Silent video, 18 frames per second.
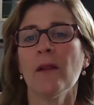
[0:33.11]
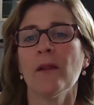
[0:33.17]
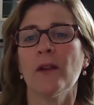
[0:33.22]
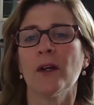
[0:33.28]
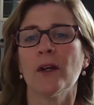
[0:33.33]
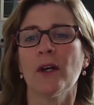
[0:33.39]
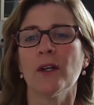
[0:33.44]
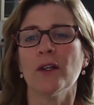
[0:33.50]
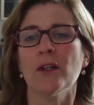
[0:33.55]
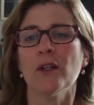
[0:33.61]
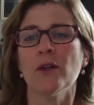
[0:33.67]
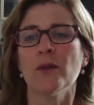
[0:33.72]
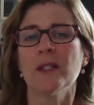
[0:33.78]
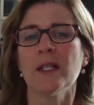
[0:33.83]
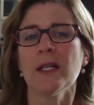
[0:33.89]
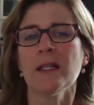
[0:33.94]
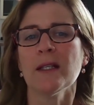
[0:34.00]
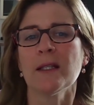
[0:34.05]
The good
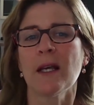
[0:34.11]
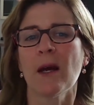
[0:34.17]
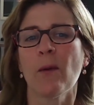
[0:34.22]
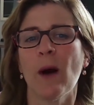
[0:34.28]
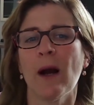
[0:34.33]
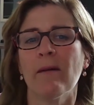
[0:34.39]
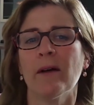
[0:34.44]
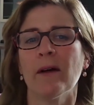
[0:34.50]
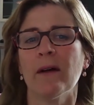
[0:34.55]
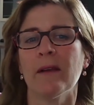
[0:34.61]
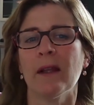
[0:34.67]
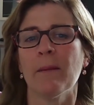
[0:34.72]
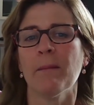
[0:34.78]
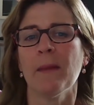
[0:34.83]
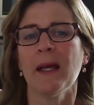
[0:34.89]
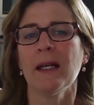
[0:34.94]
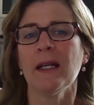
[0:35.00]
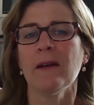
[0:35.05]
news is, however, that
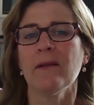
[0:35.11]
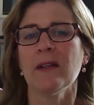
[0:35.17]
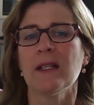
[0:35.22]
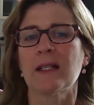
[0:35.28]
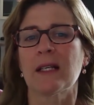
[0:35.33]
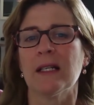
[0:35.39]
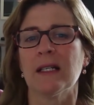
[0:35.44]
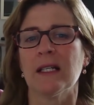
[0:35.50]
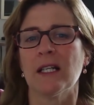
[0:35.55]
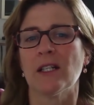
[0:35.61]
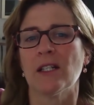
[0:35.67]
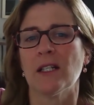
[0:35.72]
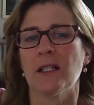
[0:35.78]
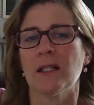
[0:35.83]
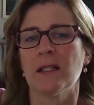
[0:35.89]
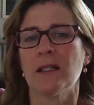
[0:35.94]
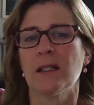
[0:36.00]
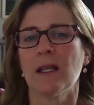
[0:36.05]
many of these
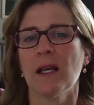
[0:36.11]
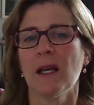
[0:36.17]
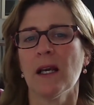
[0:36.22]
conditions